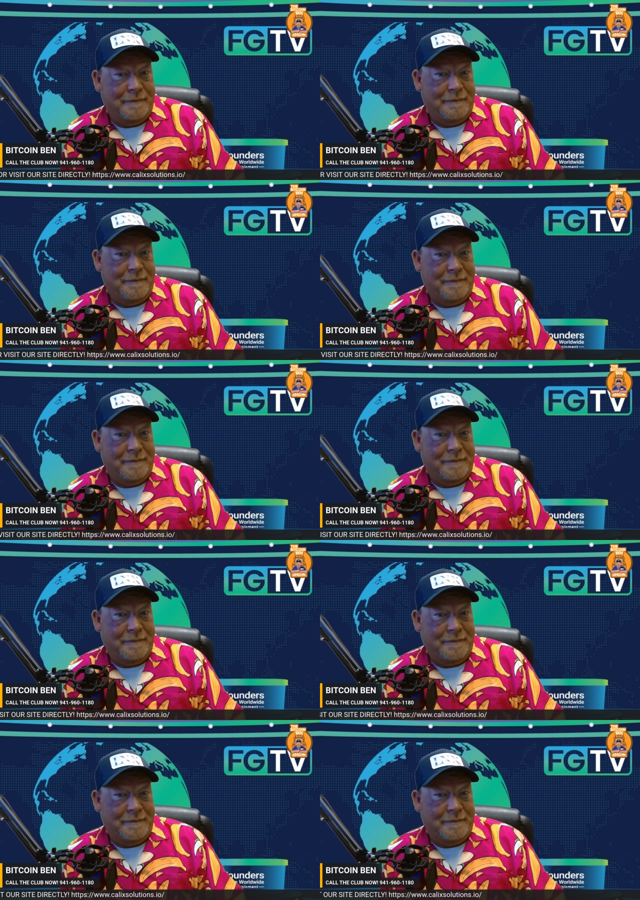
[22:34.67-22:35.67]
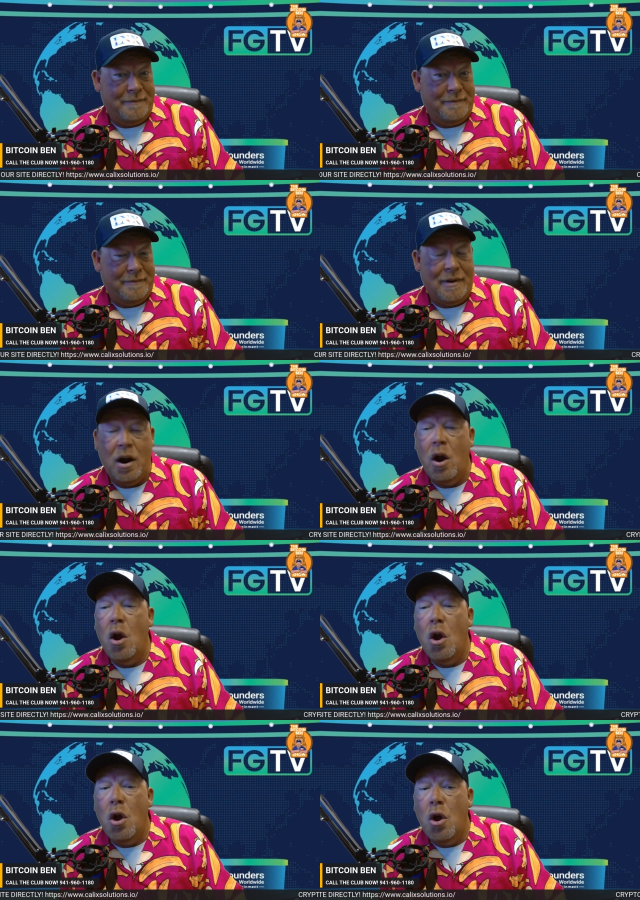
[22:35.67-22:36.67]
Nobody speaks.